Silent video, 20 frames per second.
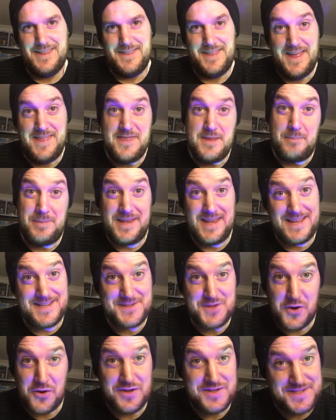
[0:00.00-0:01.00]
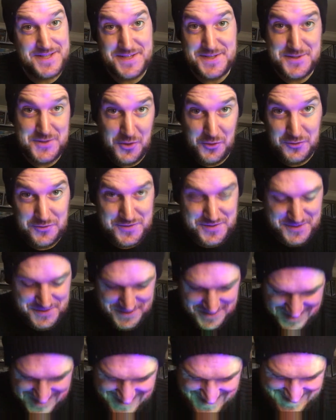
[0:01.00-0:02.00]
Then the pièce de
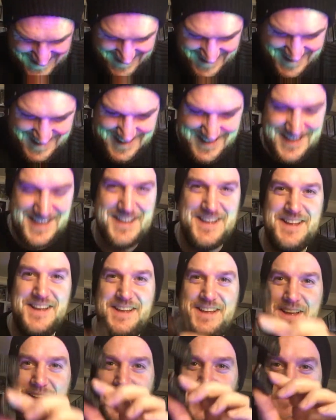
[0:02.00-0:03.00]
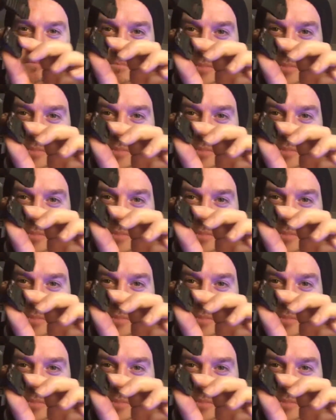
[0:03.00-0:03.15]
résistance. The